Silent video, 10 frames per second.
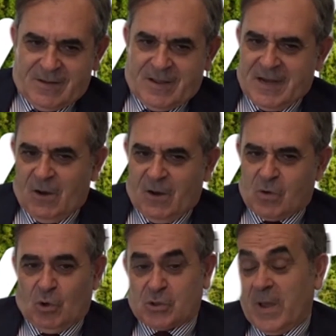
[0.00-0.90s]
Now, of
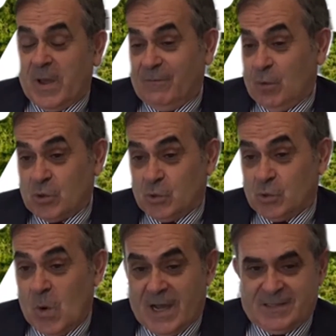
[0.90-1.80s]
course, we have also
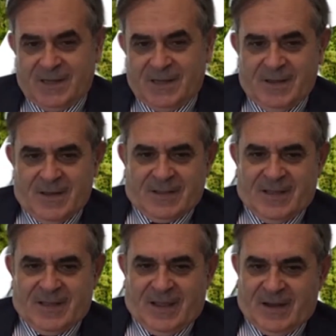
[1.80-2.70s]
to add
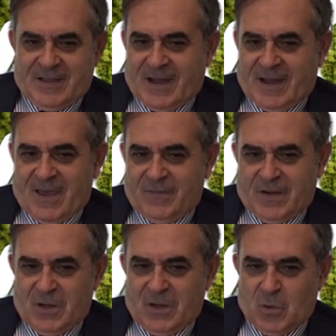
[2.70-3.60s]
the
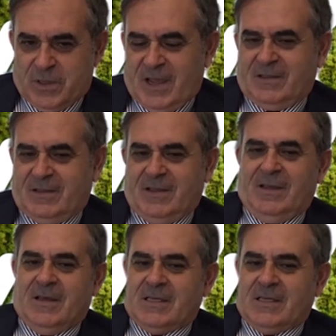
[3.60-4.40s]
revenue that uh,